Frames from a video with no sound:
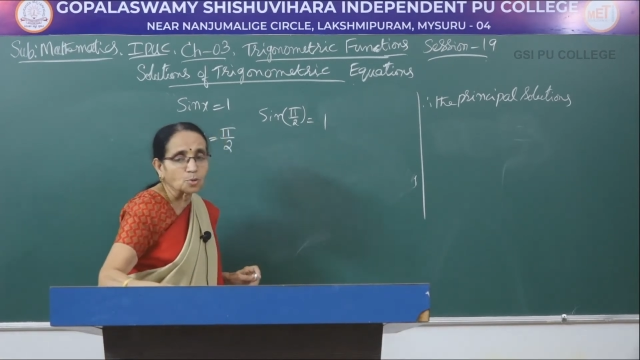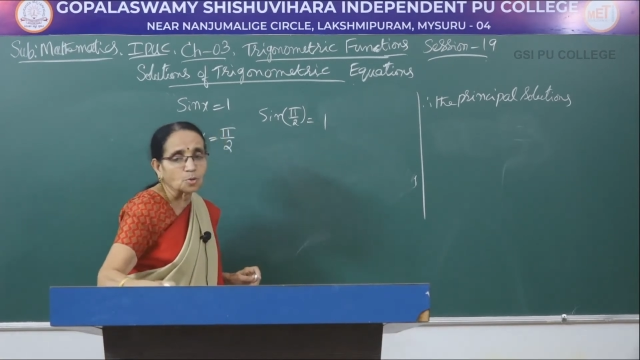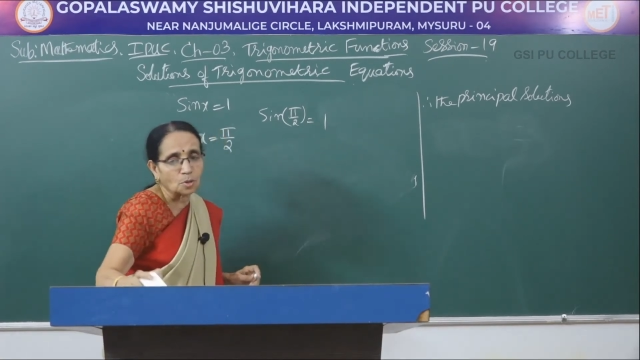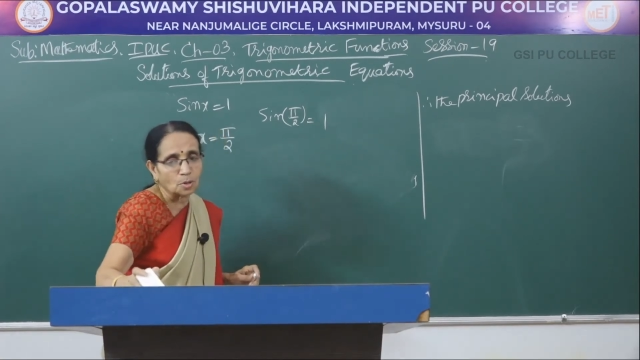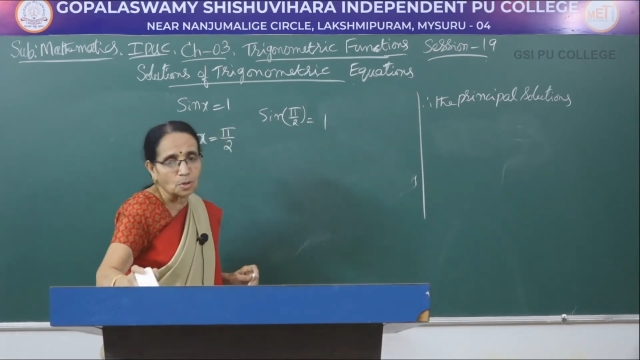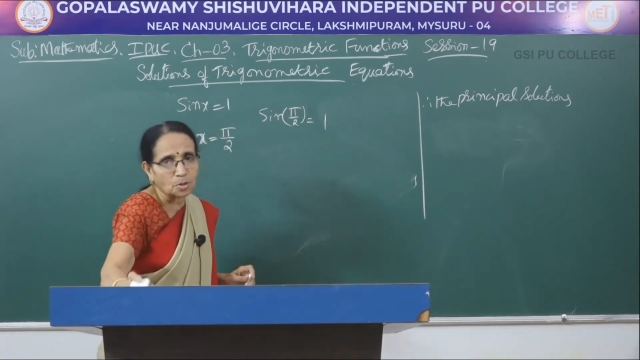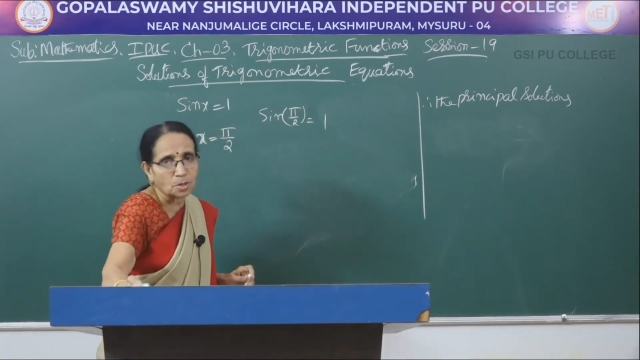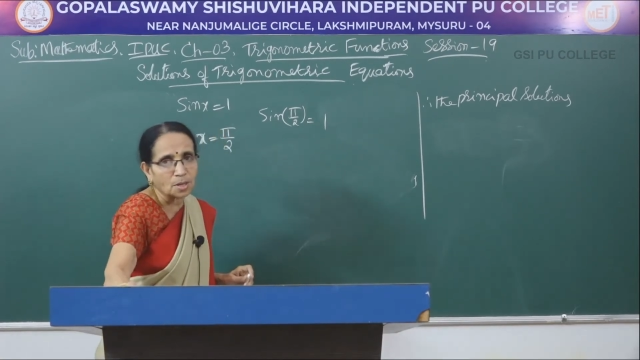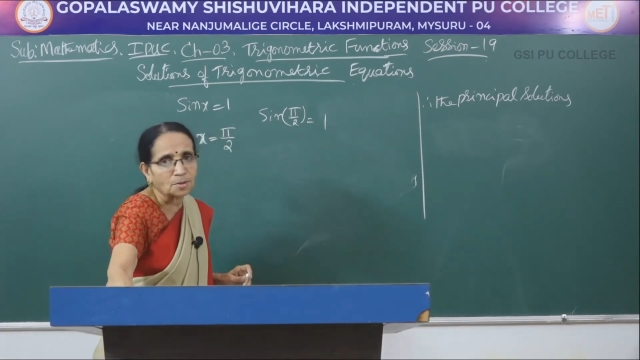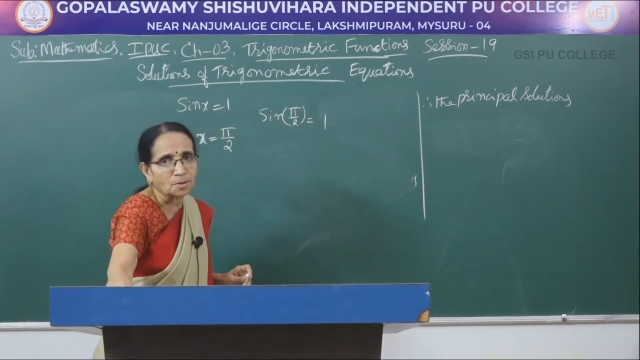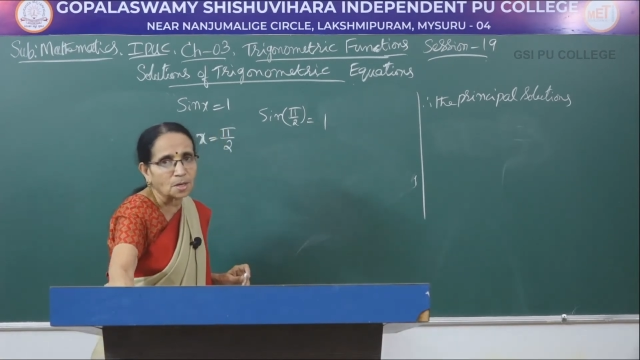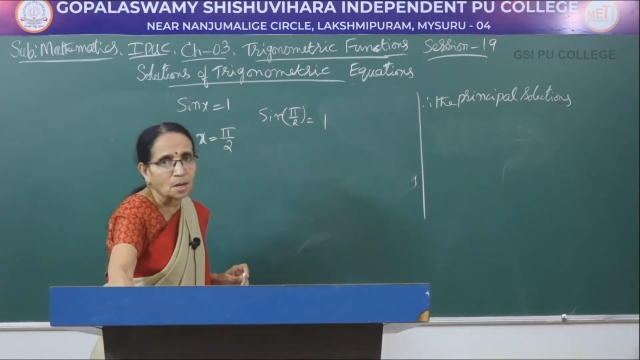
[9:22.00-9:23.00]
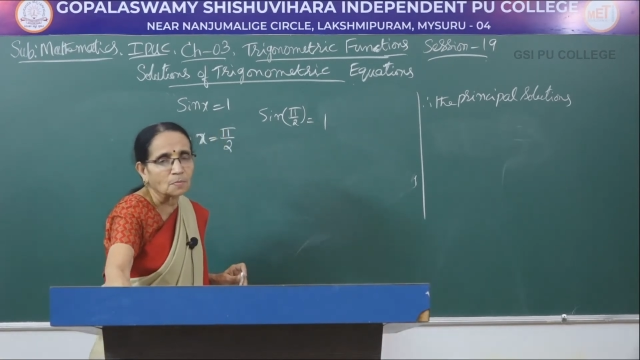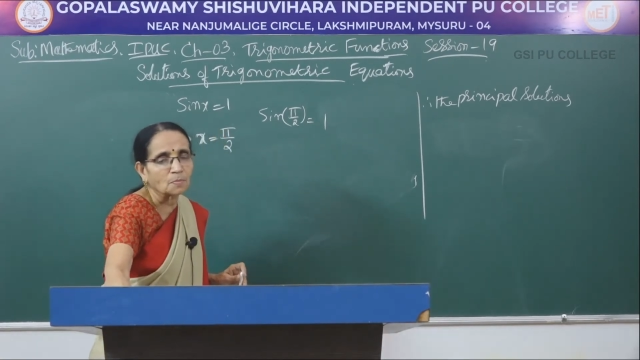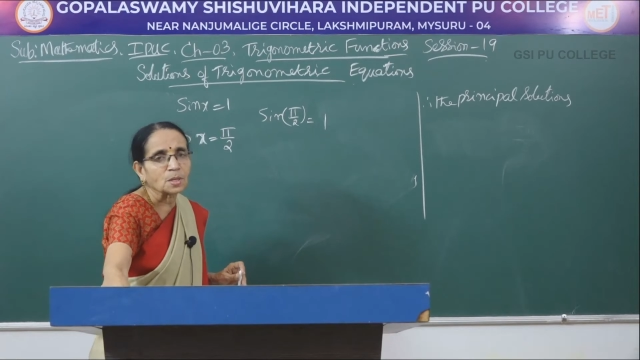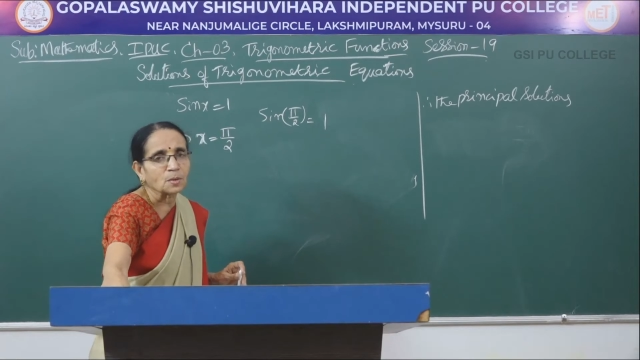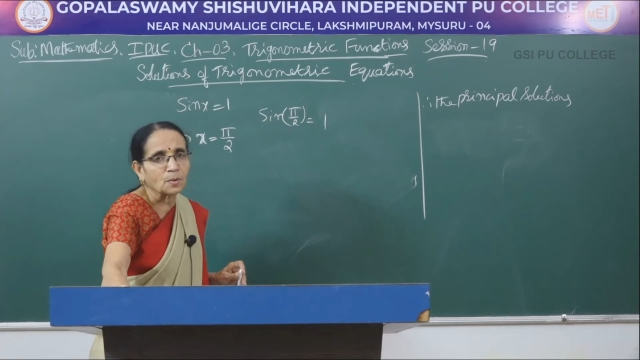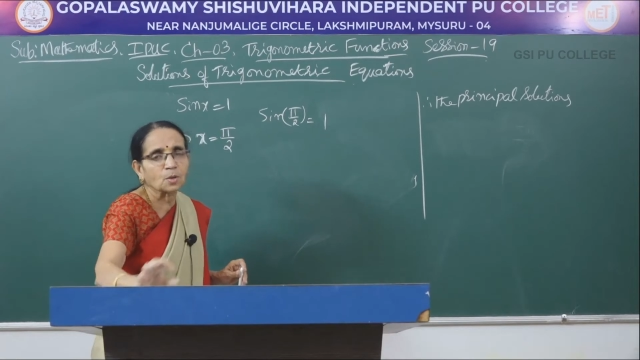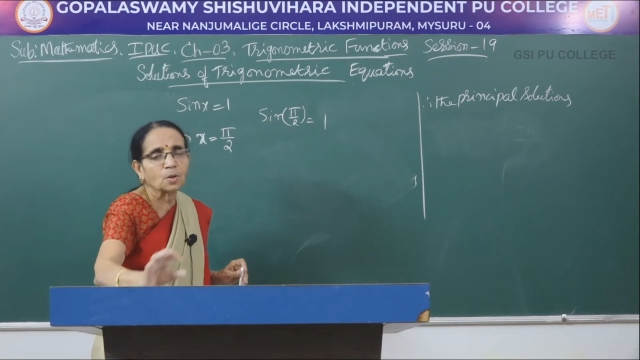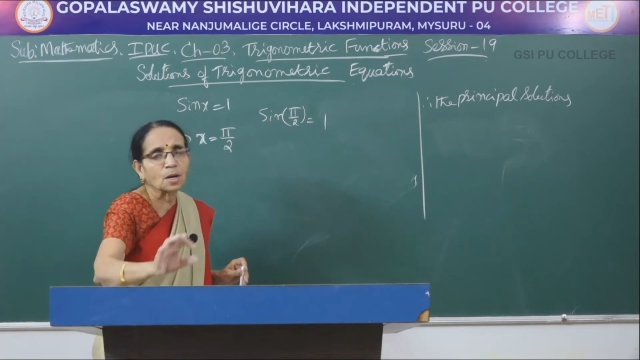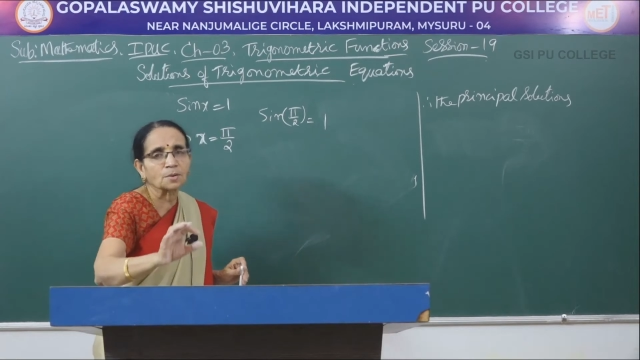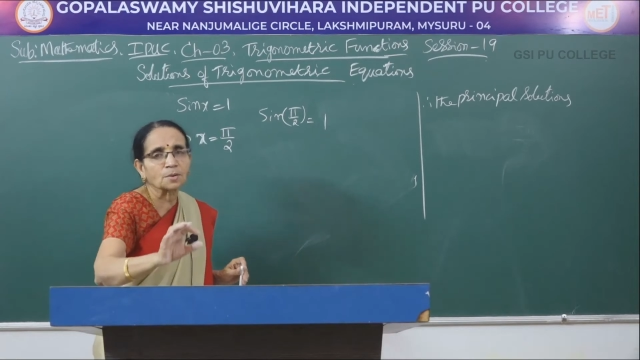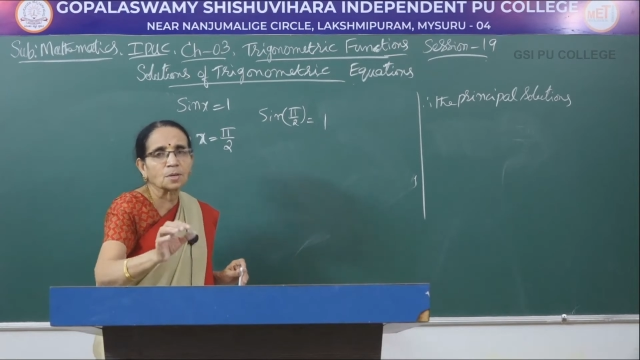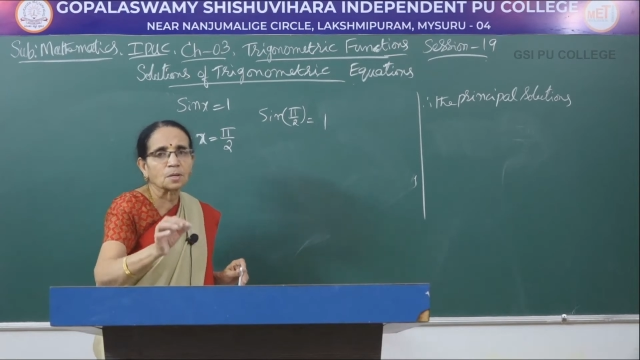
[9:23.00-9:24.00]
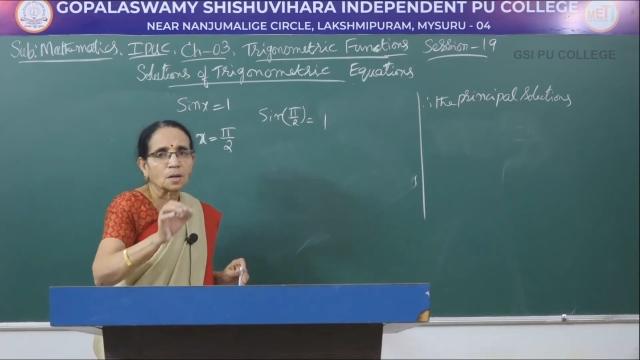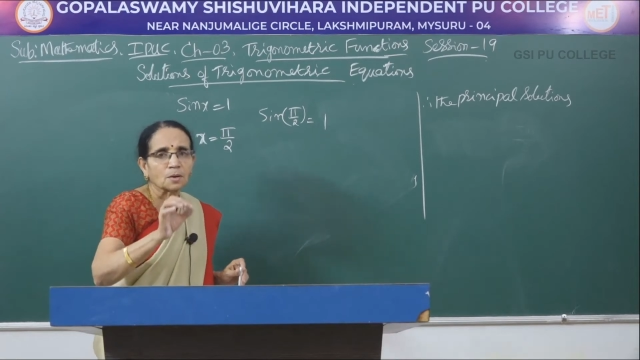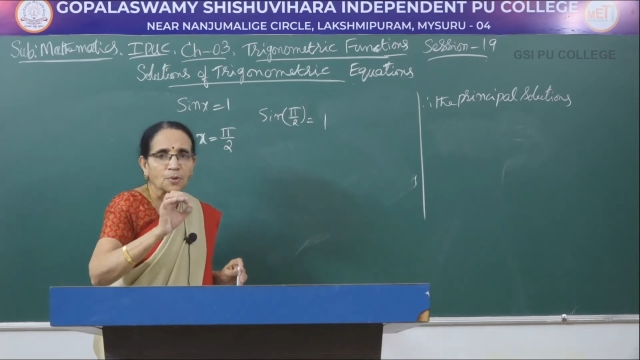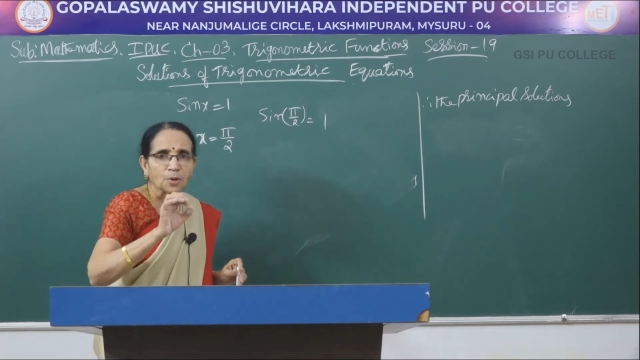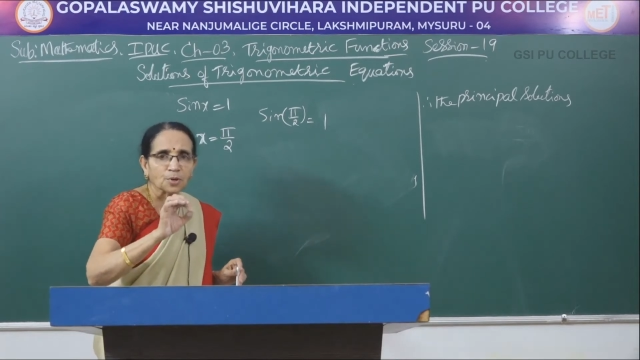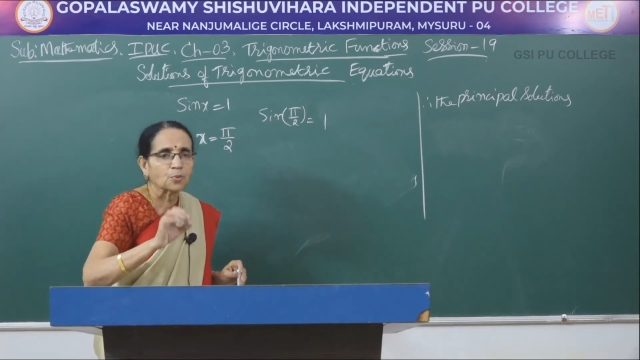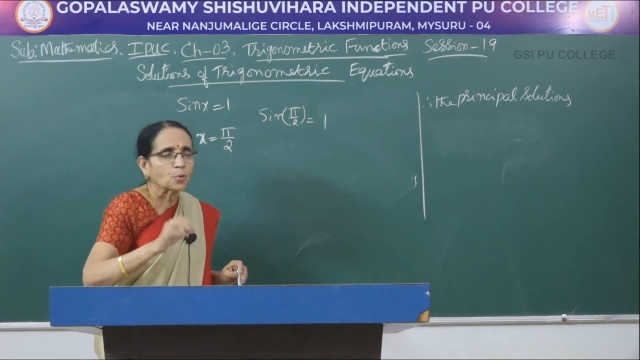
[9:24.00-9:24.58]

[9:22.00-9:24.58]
two solutions here when you consider the first